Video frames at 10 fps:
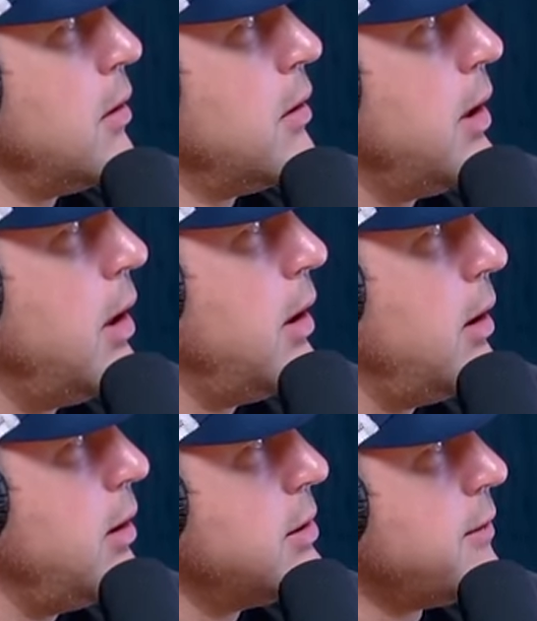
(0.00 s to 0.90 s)

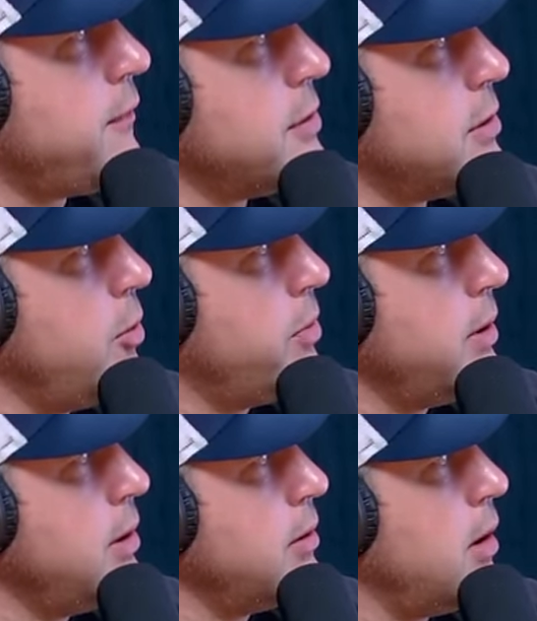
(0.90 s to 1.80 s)
It's the first
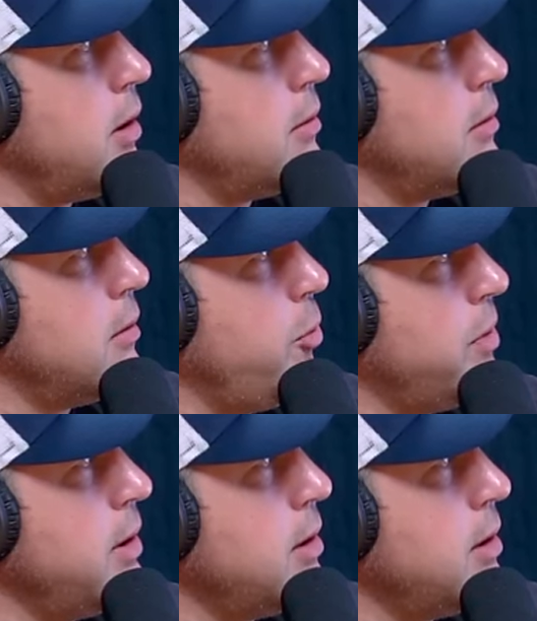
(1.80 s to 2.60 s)
openly non-binary,